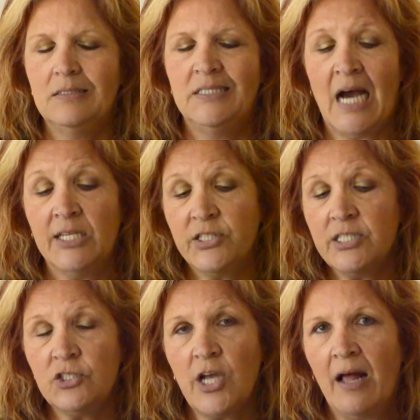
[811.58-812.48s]
Does
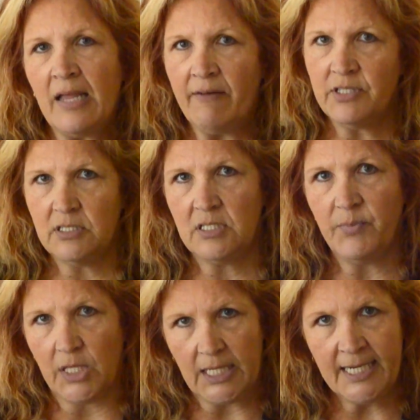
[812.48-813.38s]
this child have a
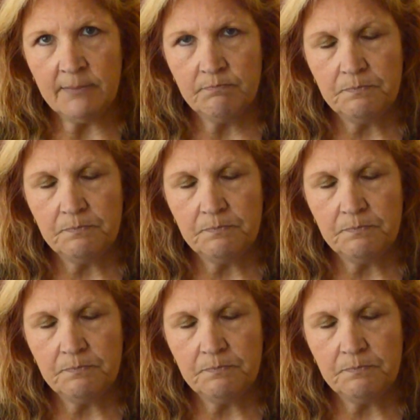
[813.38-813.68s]
disability?